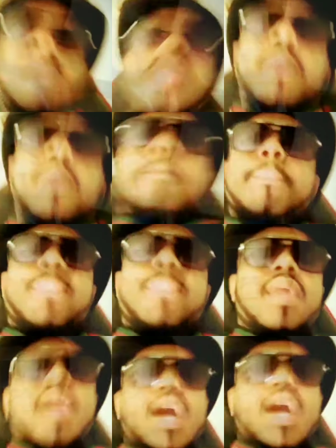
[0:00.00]
I want you
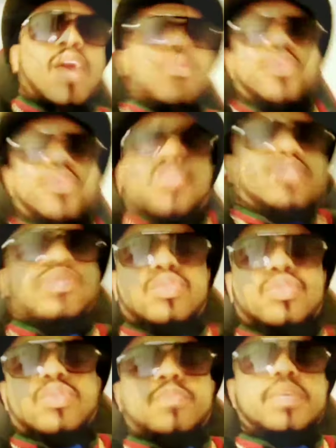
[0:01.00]
to be able to
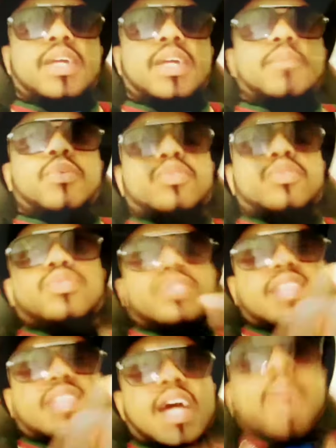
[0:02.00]
tap
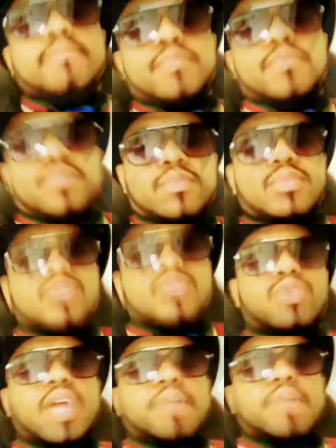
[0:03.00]
to that bank.
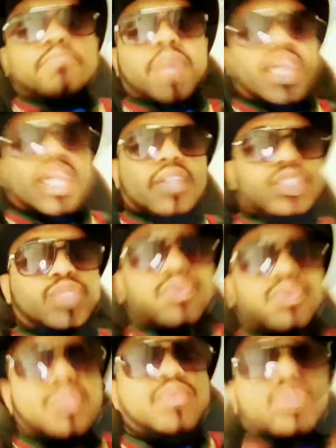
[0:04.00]
Je veux que vous soyez
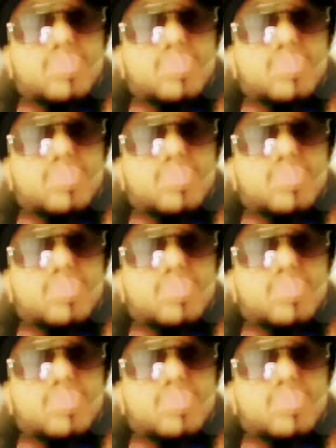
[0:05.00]
capable